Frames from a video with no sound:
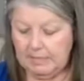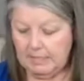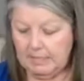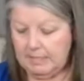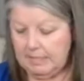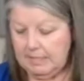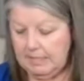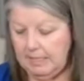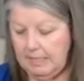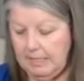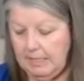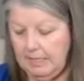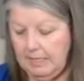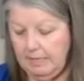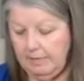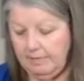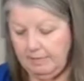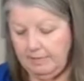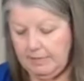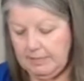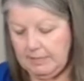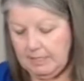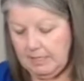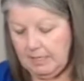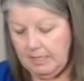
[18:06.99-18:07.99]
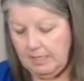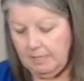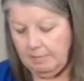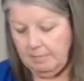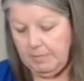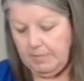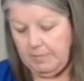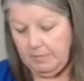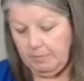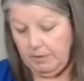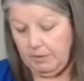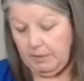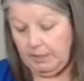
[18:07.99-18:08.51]
I say that every time,
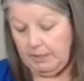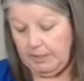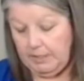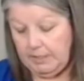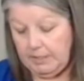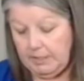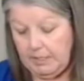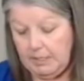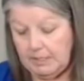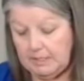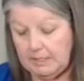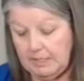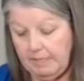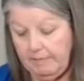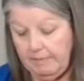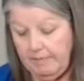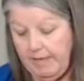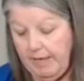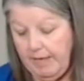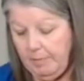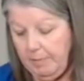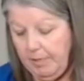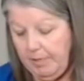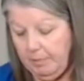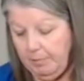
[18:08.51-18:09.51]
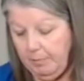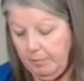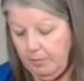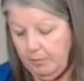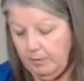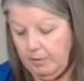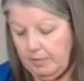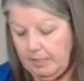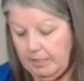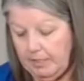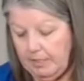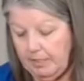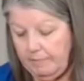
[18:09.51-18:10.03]
but really it does. And I've had people
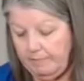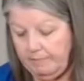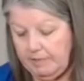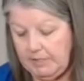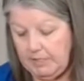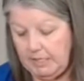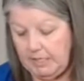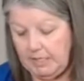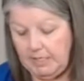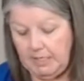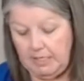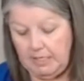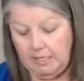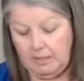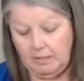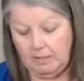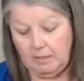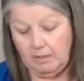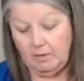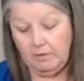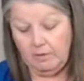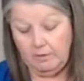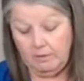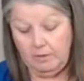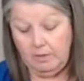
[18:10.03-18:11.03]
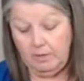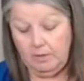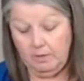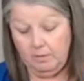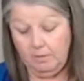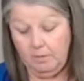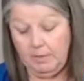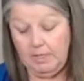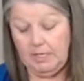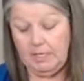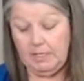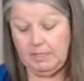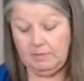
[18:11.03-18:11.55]
that have done it and go, you know
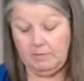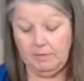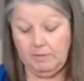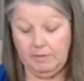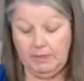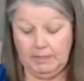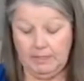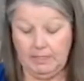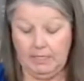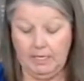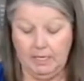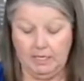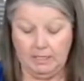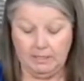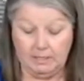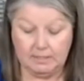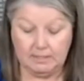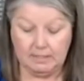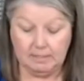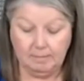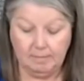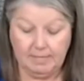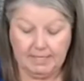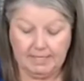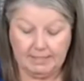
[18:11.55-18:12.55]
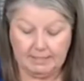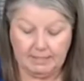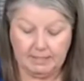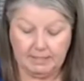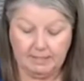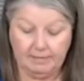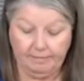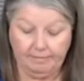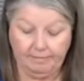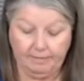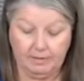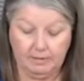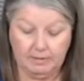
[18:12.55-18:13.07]
what? It really does. It makes a
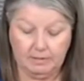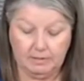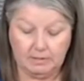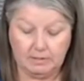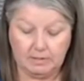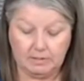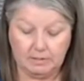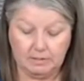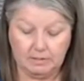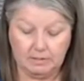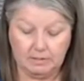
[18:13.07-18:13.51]
difference.